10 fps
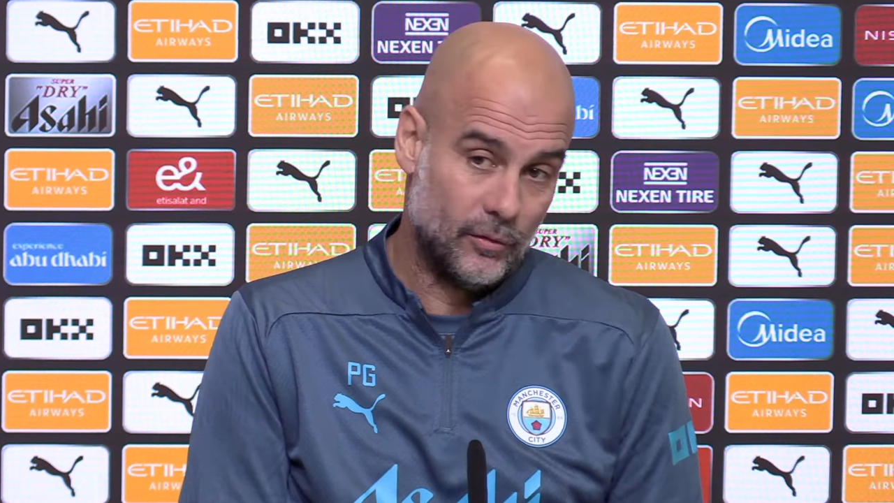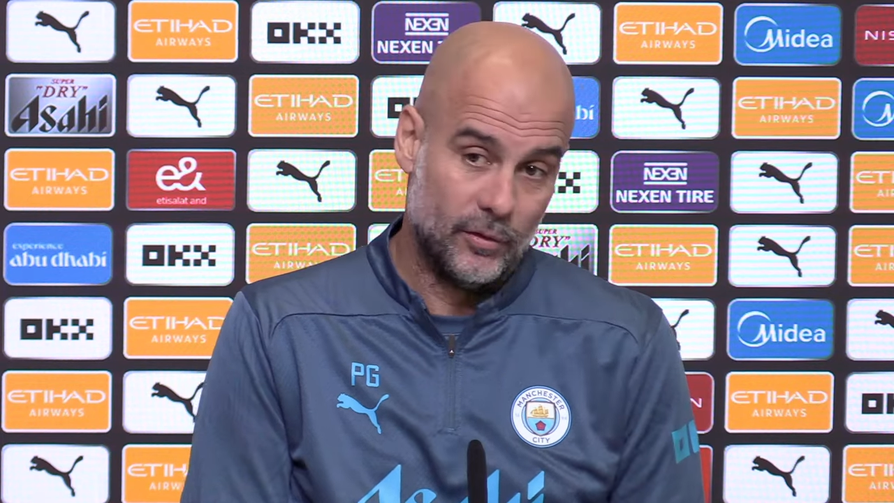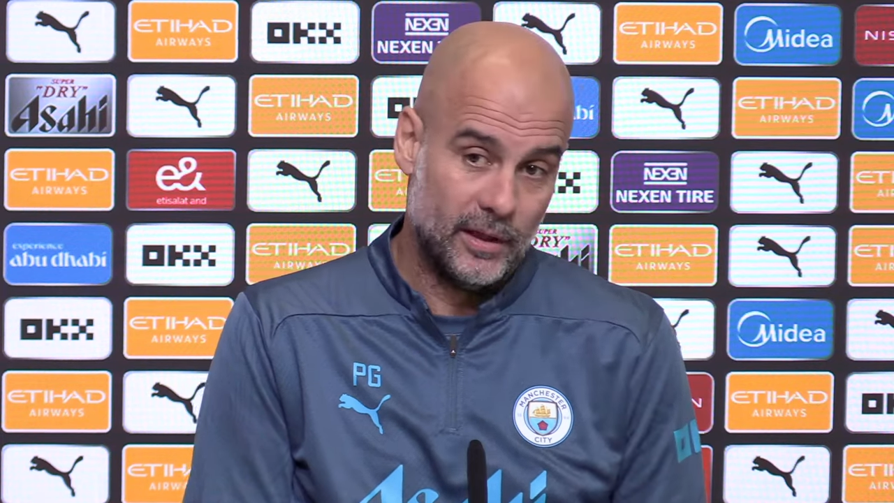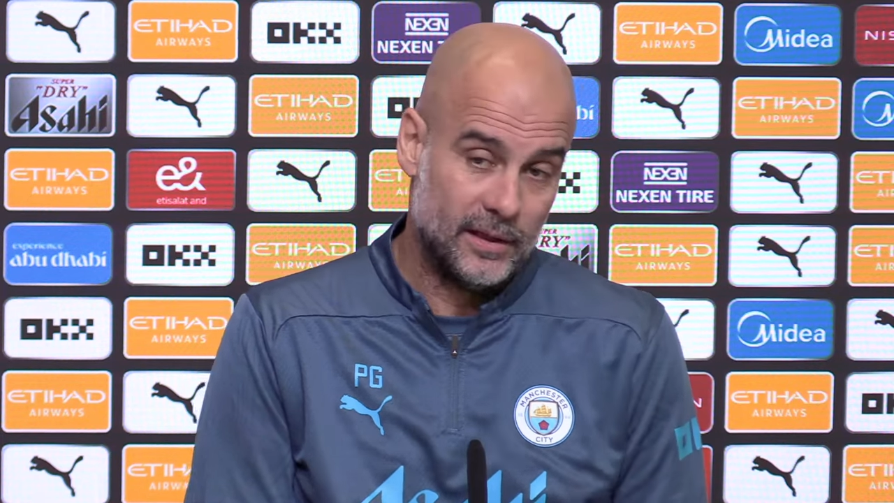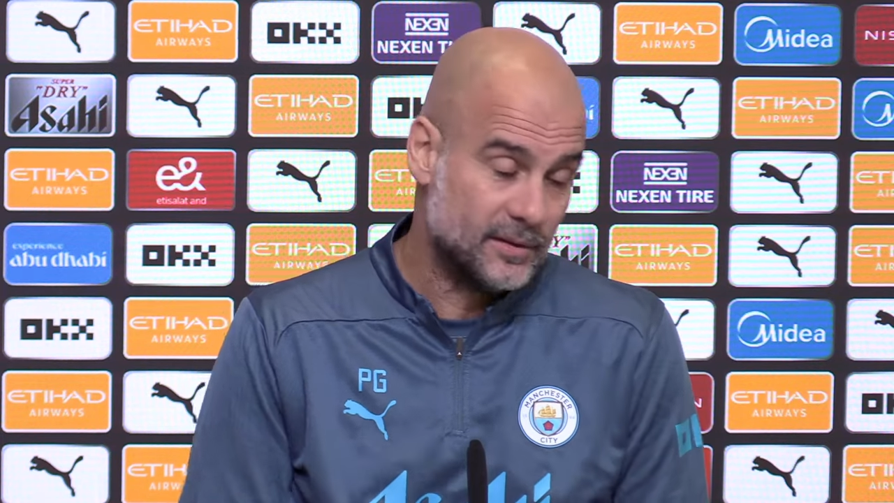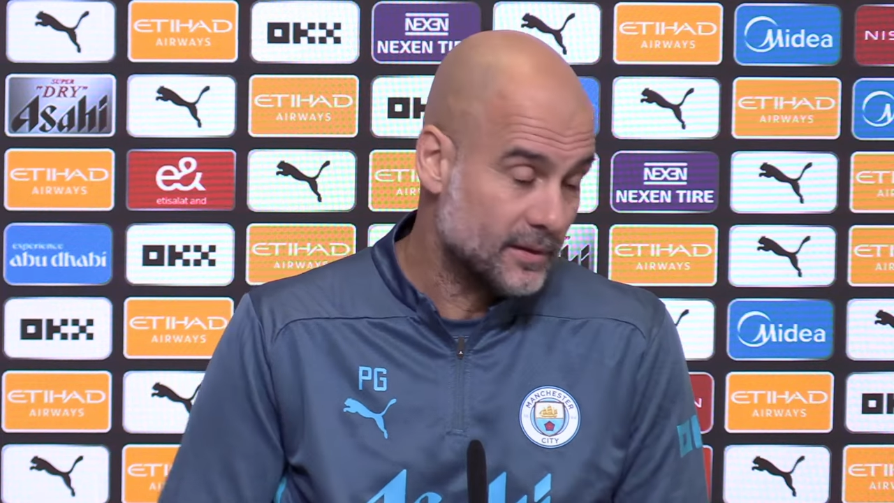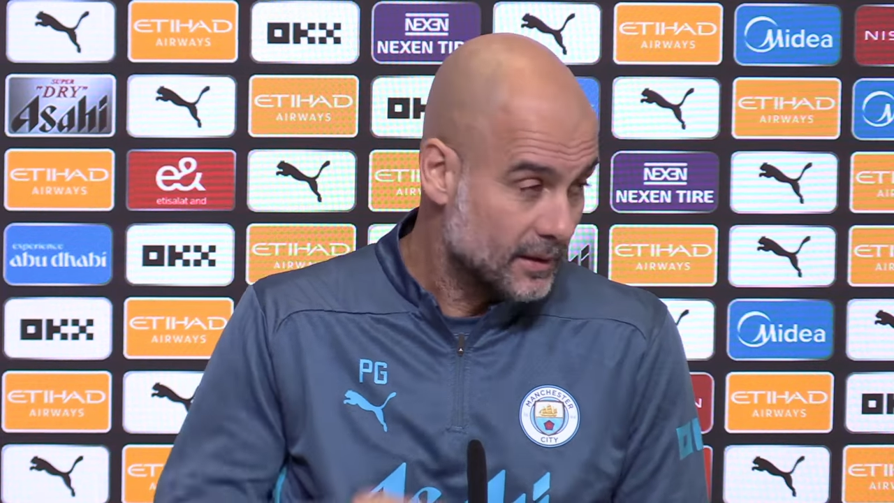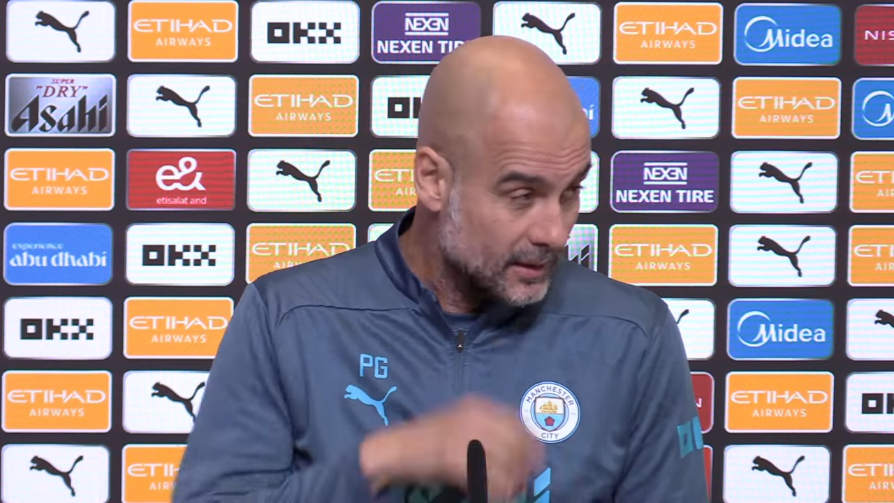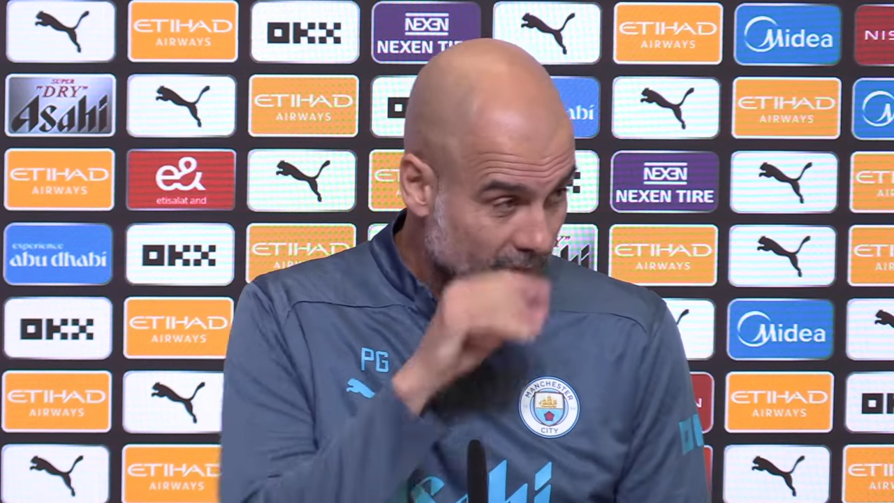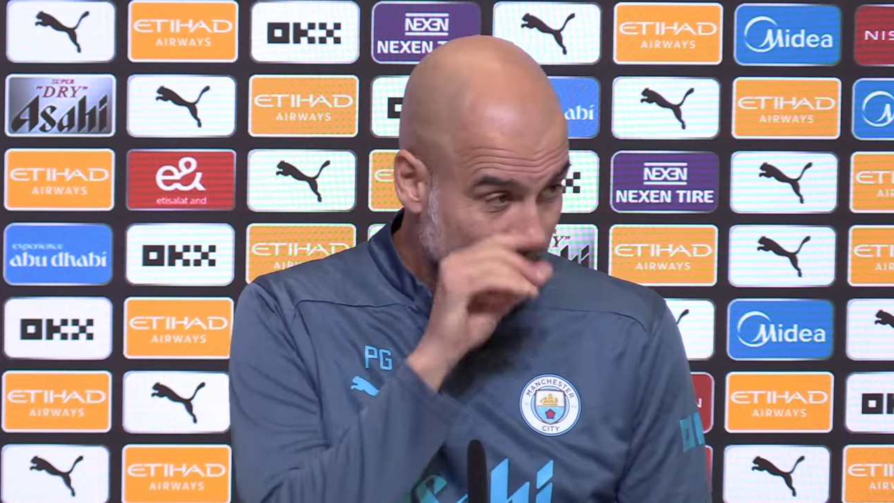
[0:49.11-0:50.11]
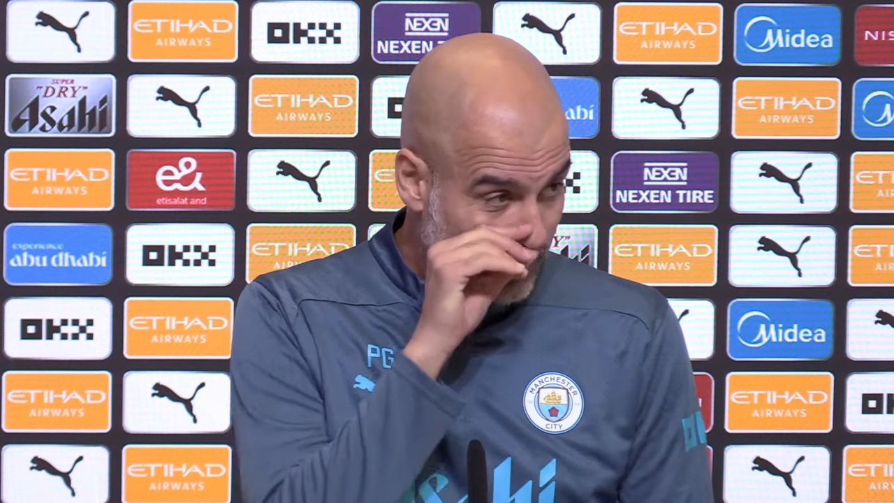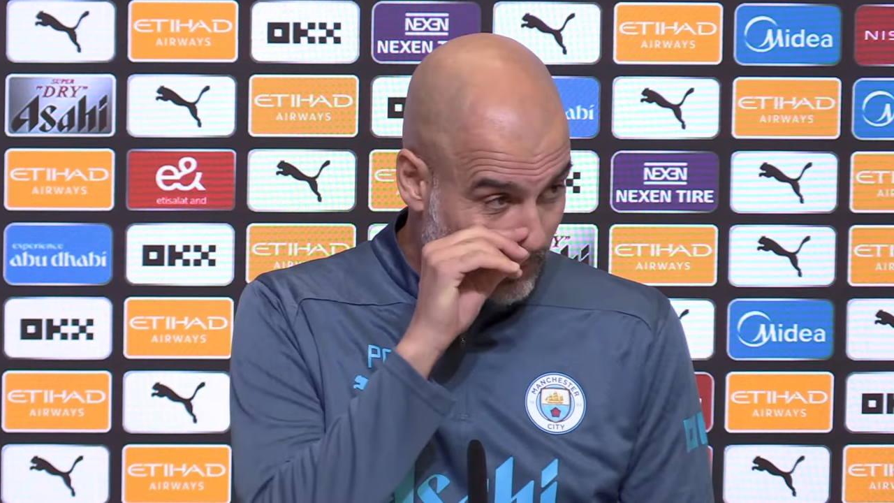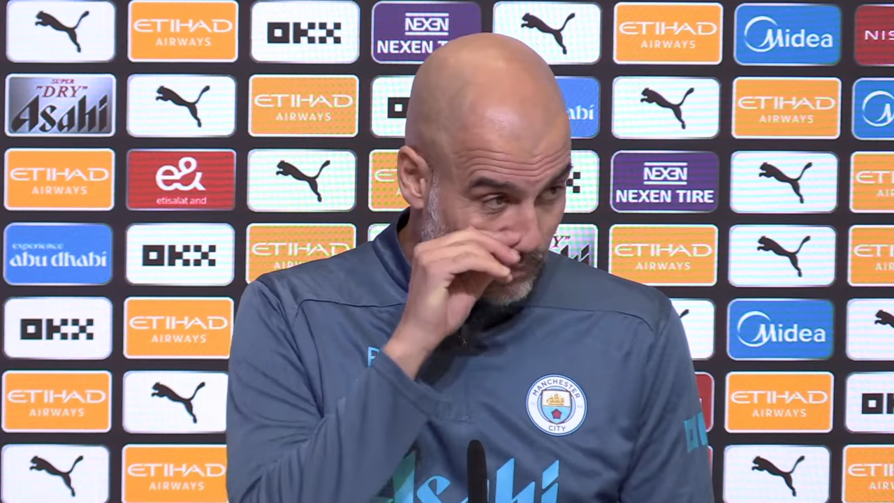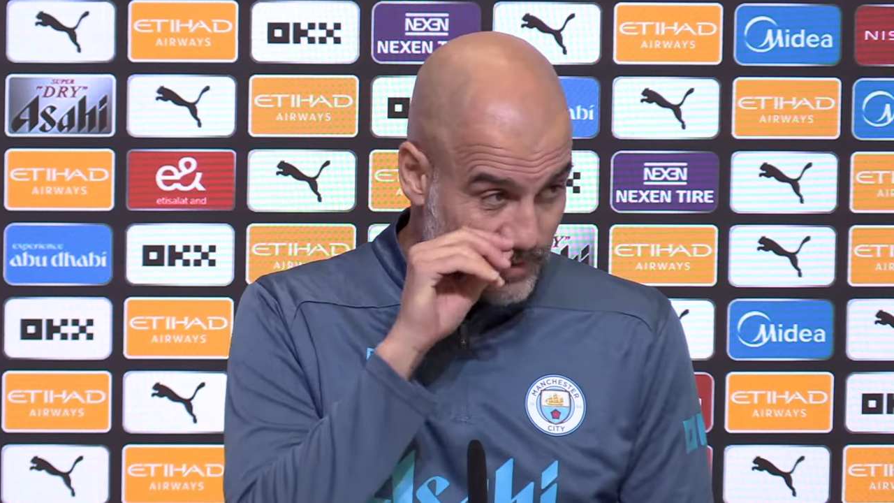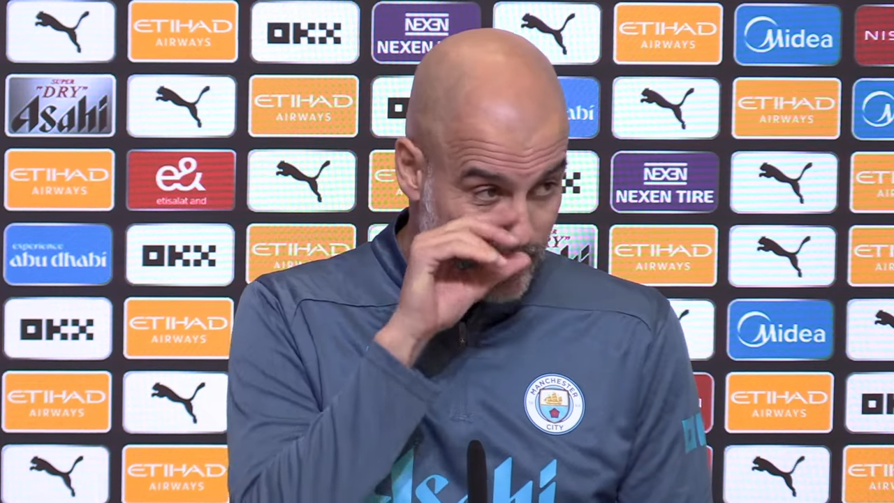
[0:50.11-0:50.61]
three days.
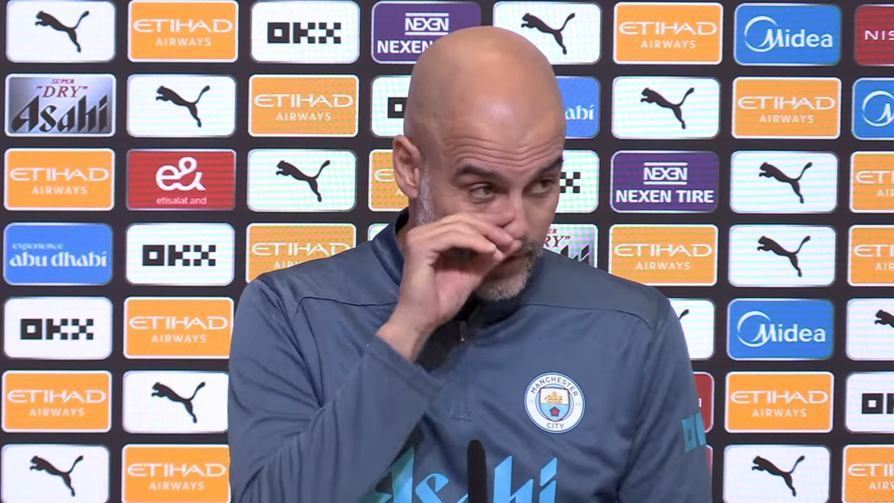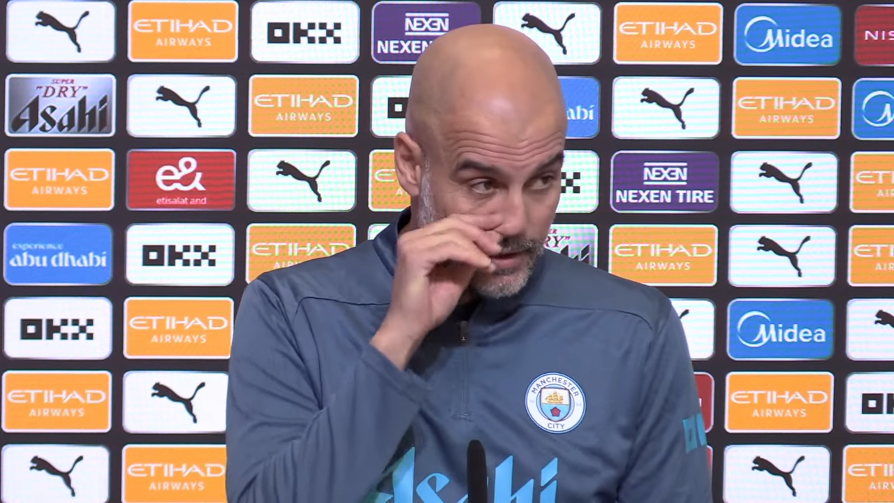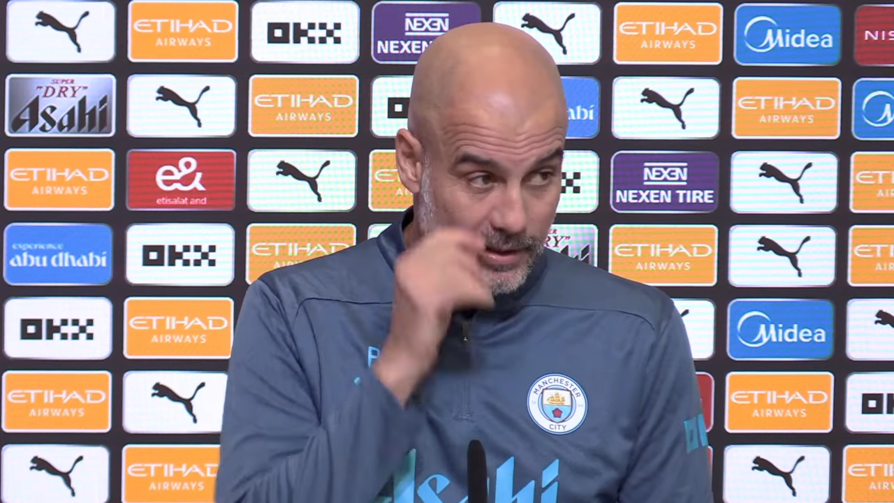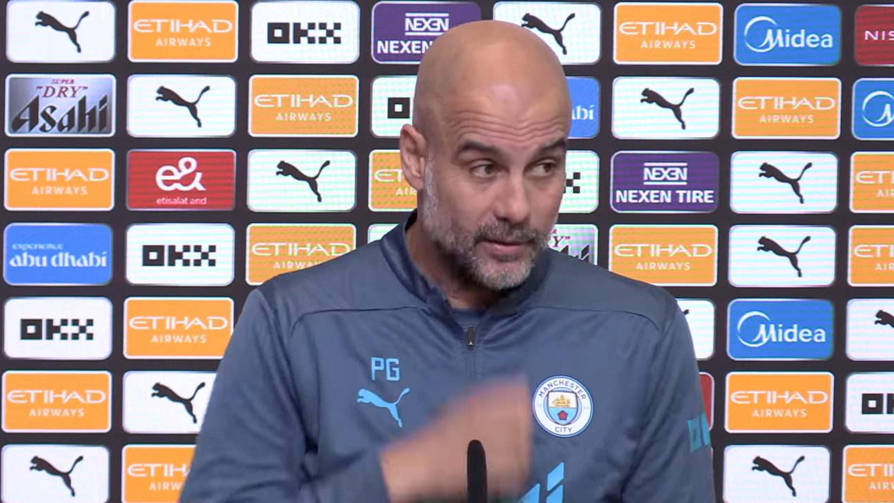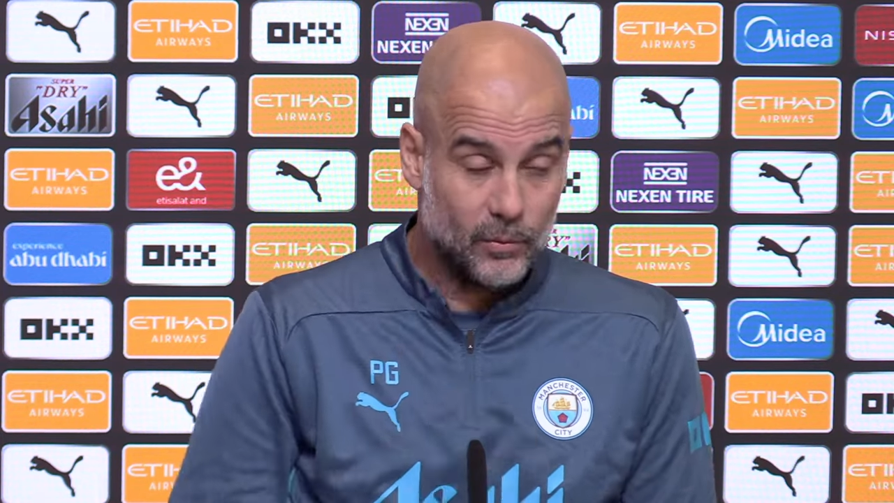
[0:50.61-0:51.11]
We'll see.